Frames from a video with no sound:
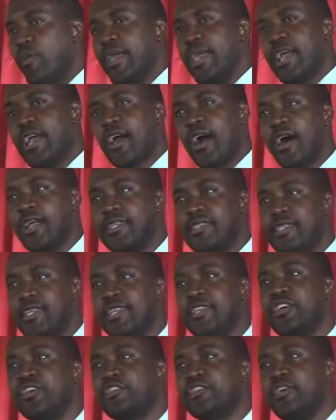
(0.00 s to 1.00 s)
We
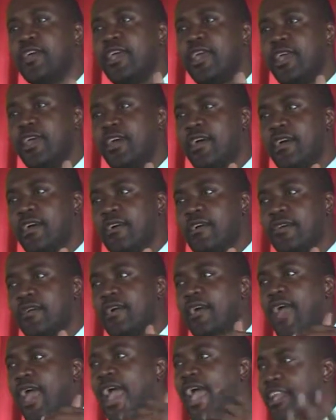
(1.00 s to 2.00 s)
continue to
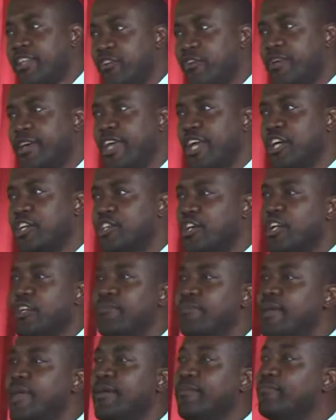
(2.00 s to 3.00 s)
hear
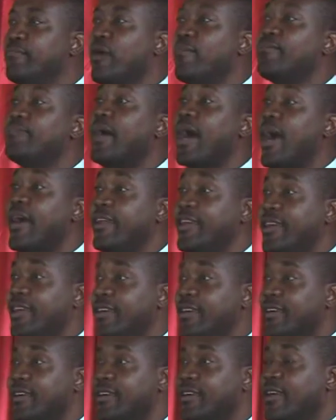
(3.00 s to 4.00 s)
education being
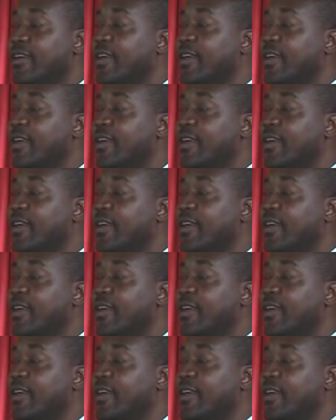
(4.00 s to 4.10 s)
bombarded,